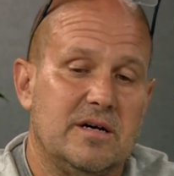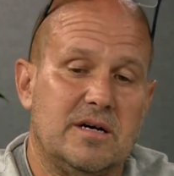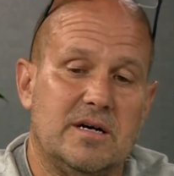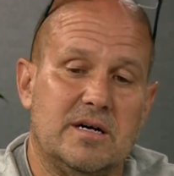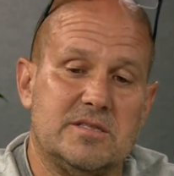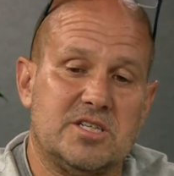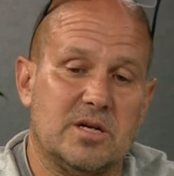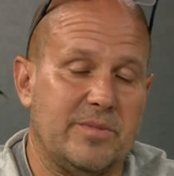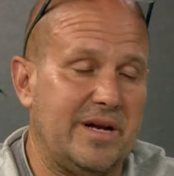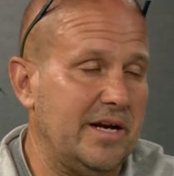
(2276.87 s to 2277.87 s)
Uh, a
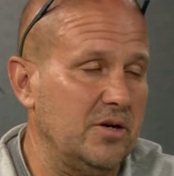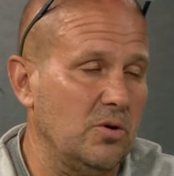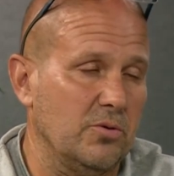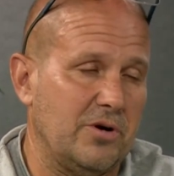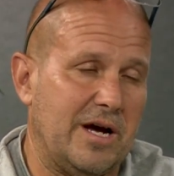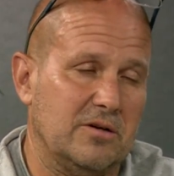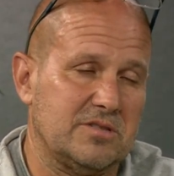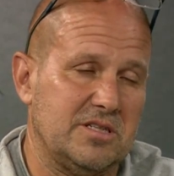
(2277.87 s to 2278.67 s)
gentleman had an older house.